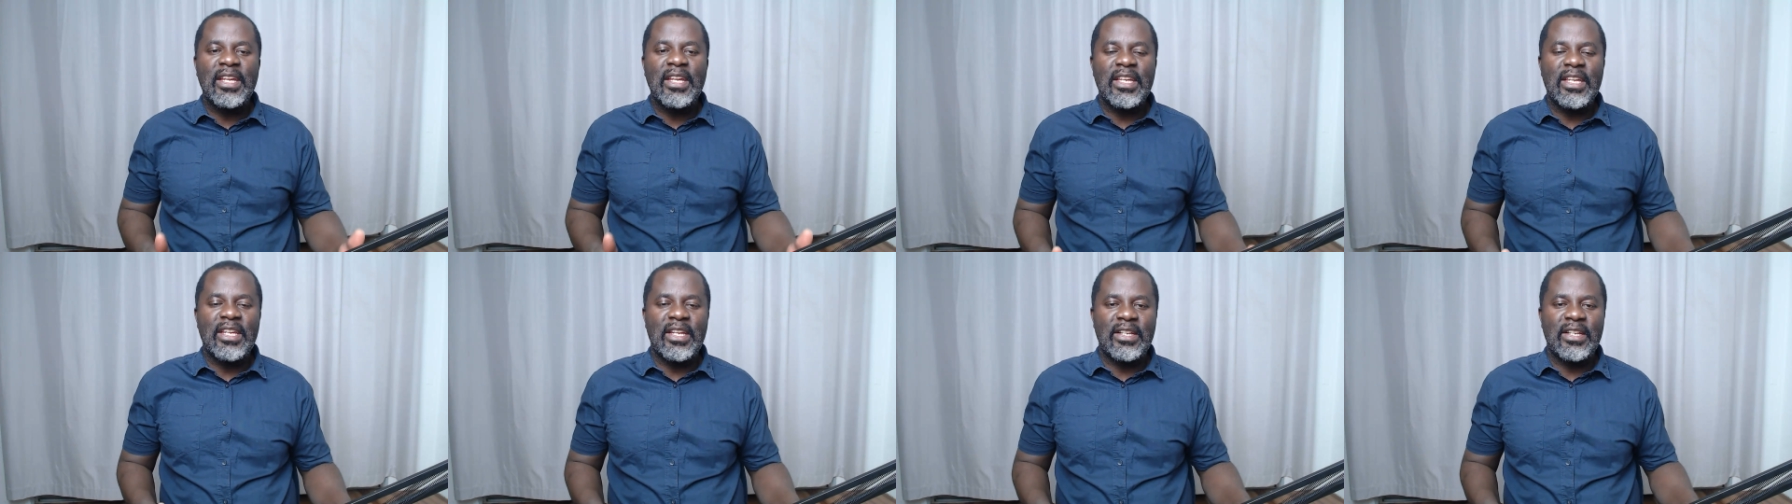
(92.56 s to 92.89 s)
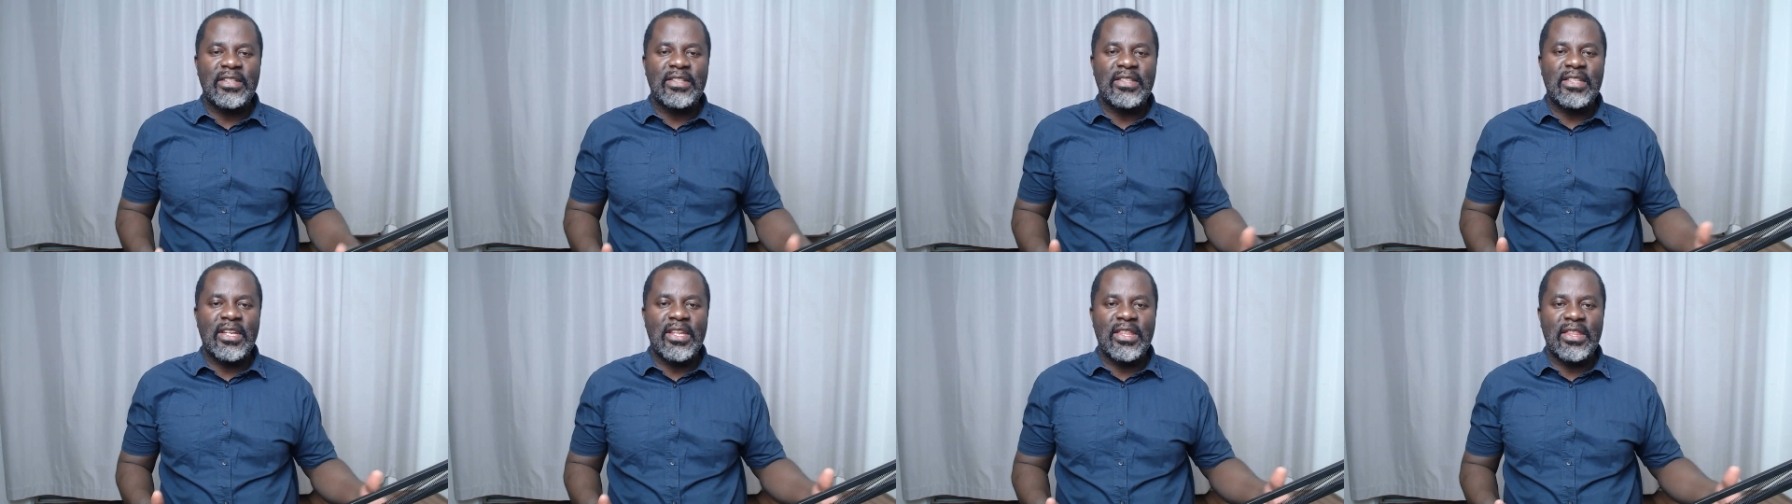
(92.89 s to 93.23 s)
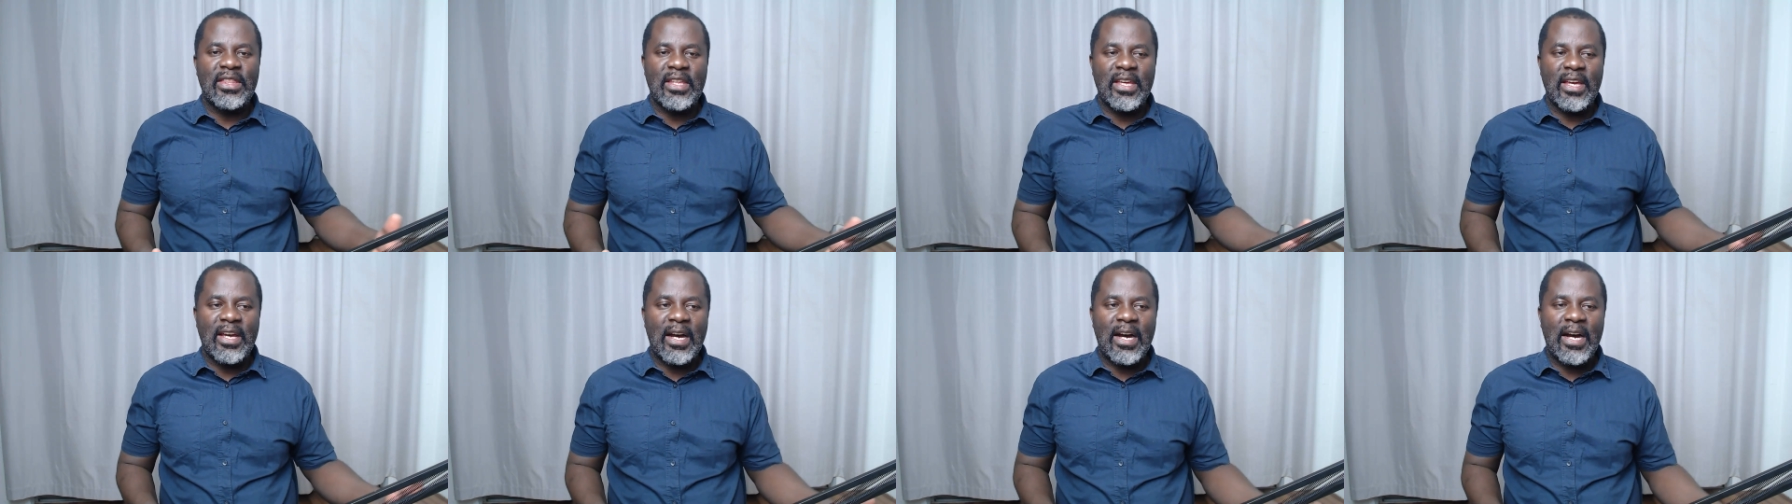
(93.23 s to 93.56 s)
is in
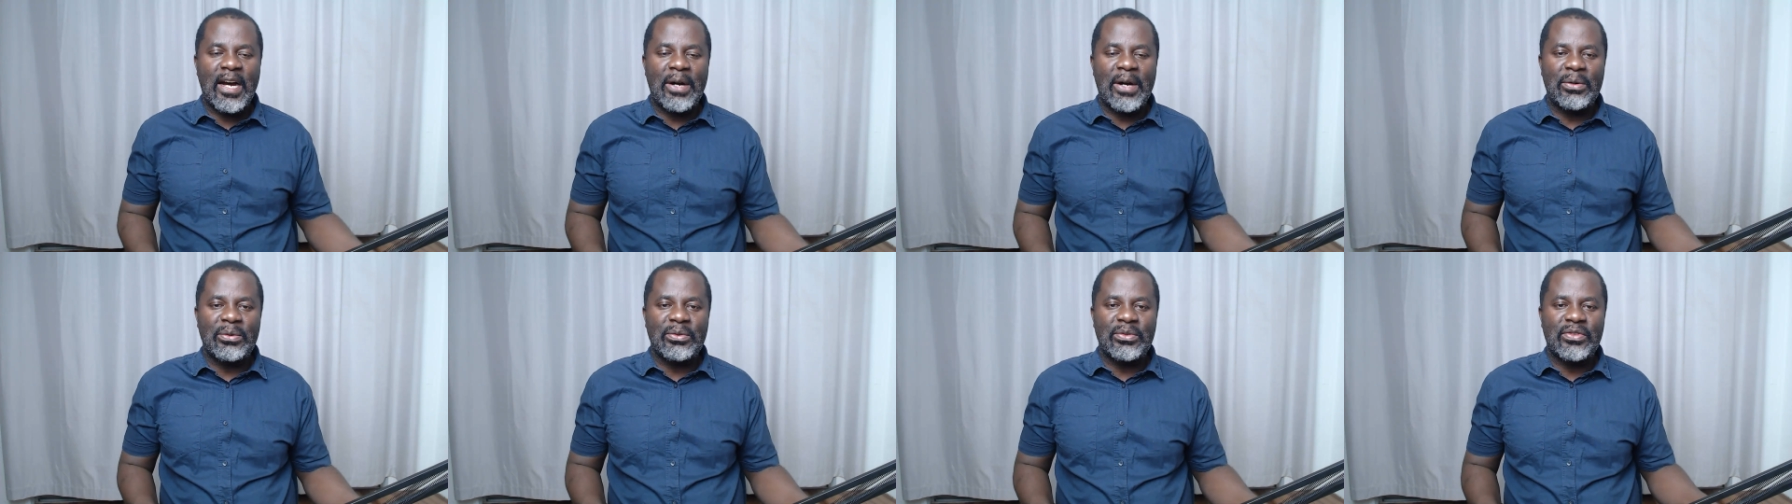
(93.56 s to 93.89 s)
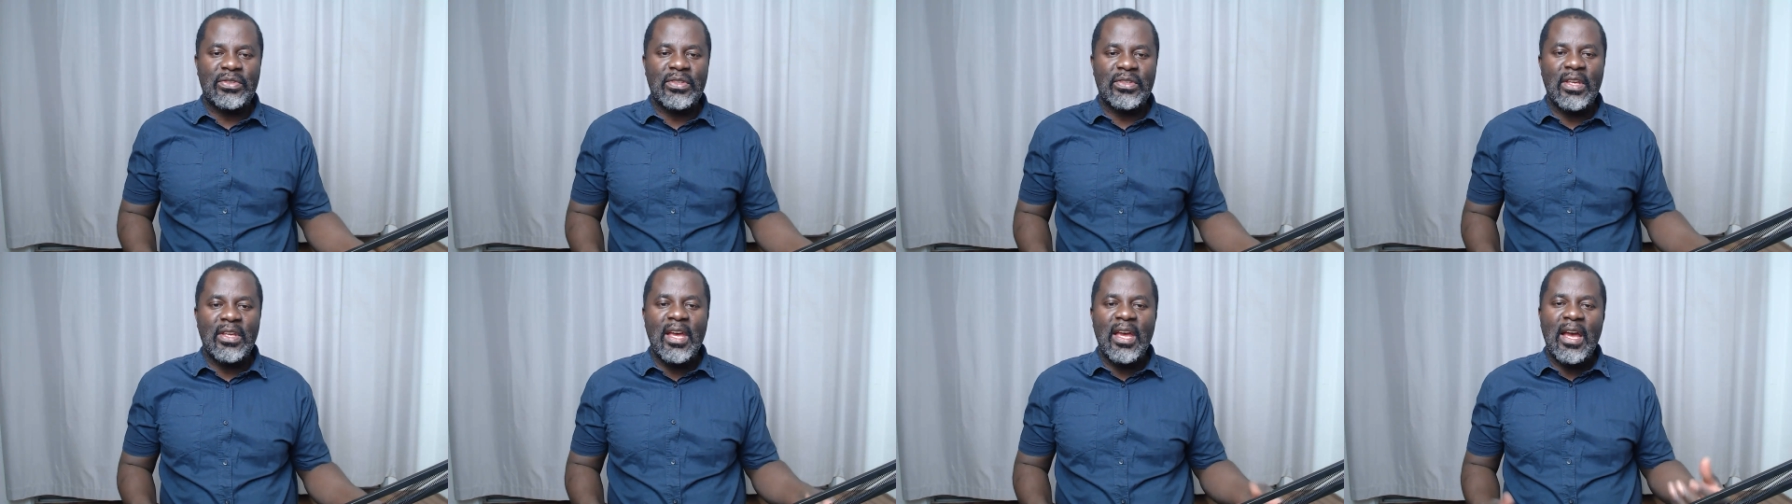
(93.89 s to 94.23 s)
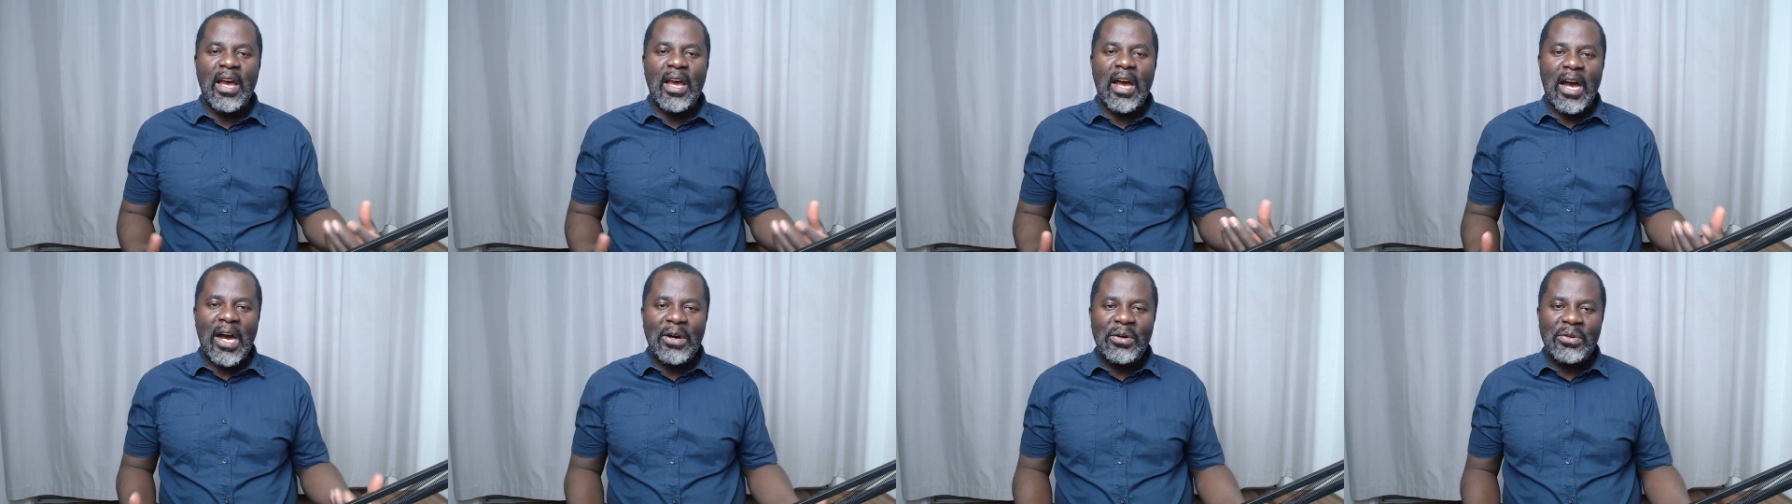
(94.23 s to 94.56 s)
the house.
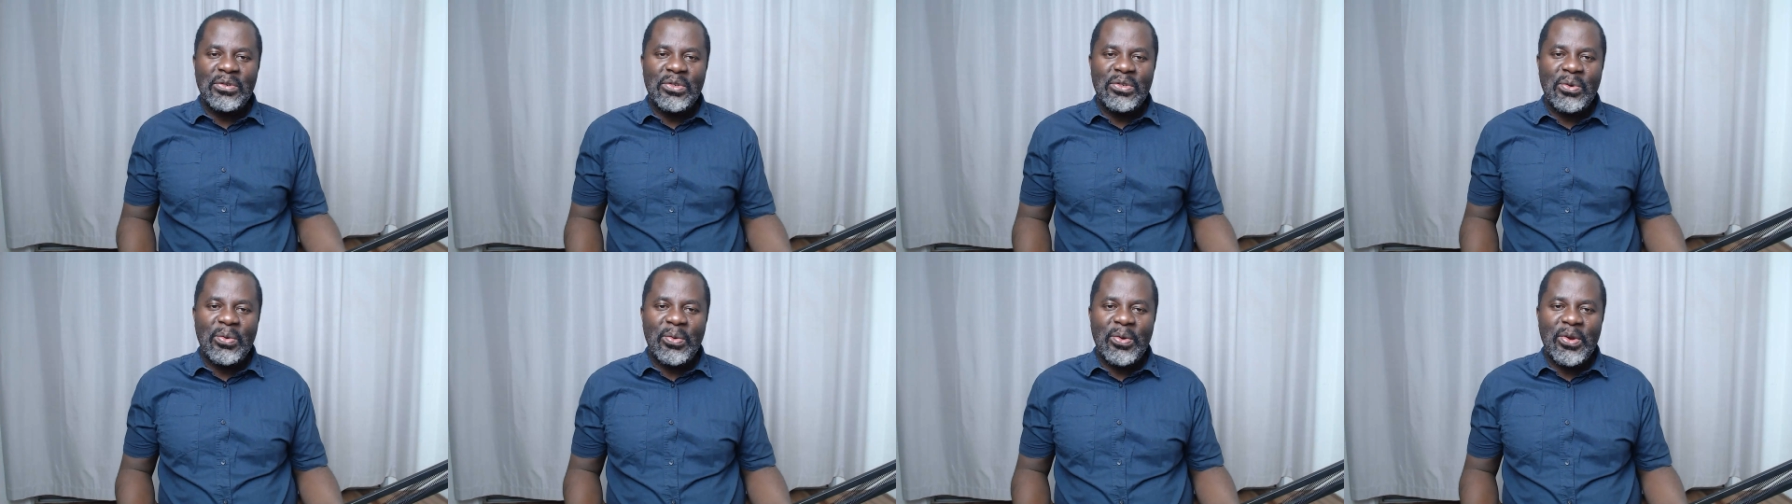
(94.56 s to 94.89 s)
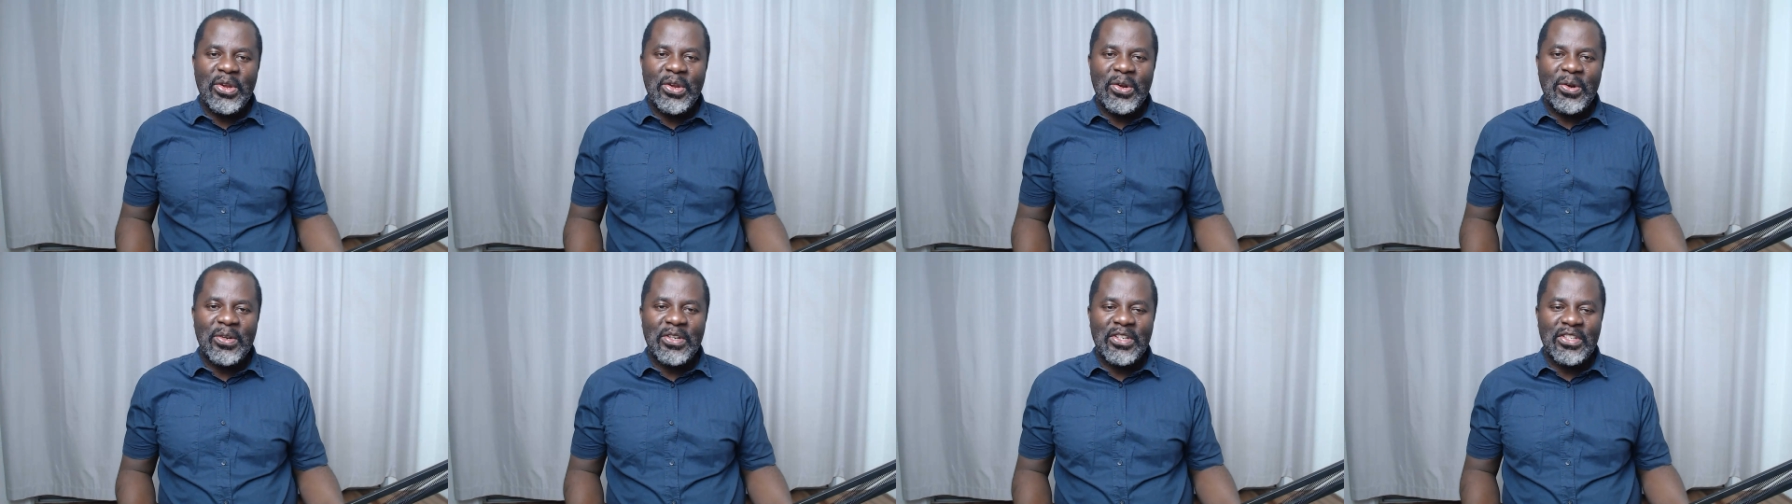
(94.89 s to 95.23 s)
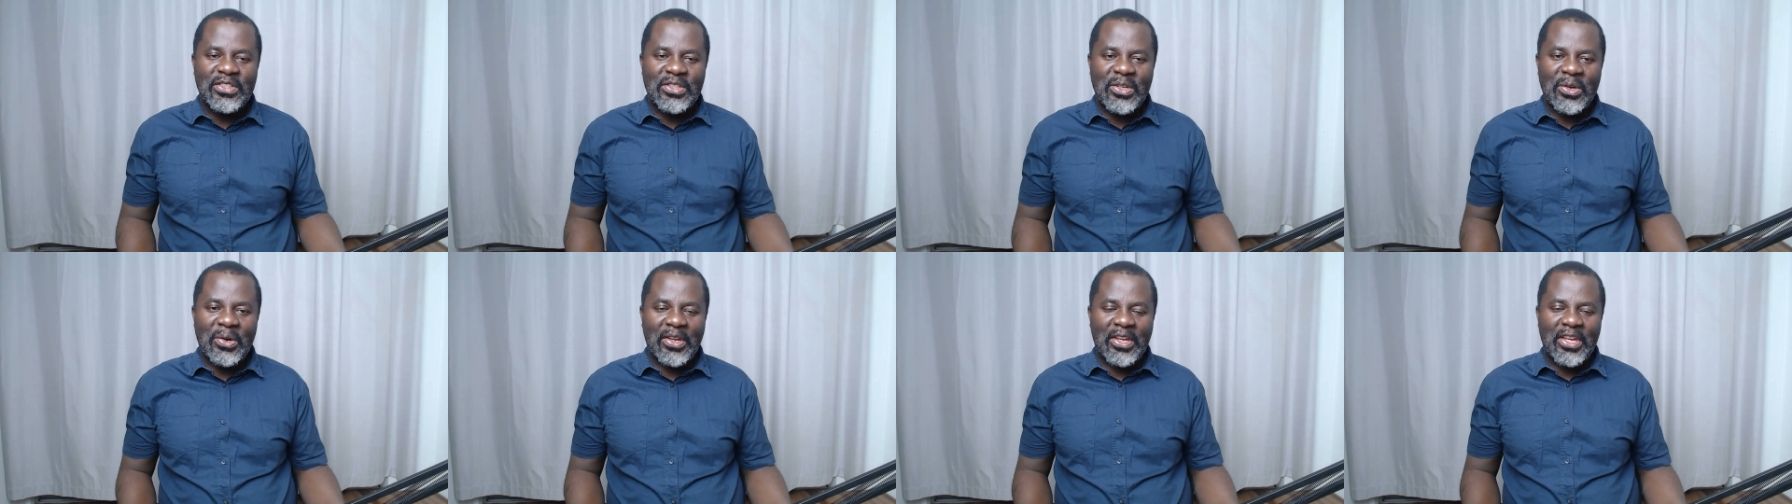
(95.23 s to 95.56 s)
How do we know
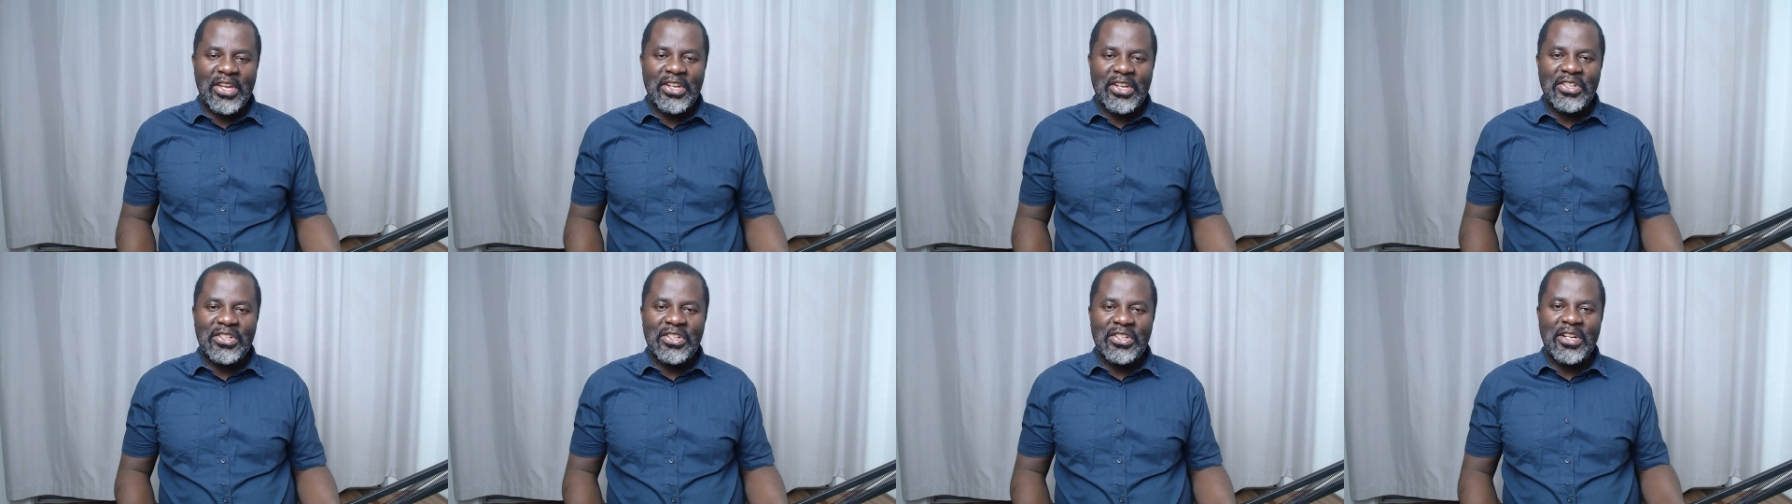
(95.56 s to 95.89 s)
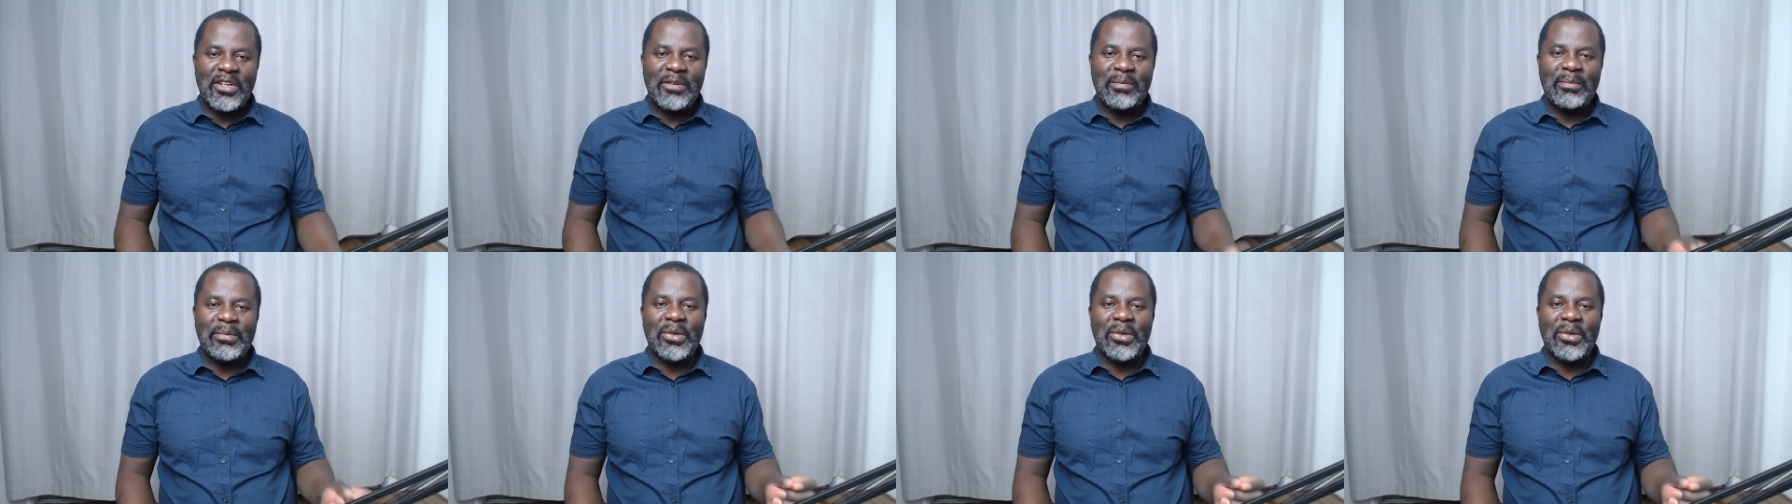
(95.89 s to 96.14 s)
his location?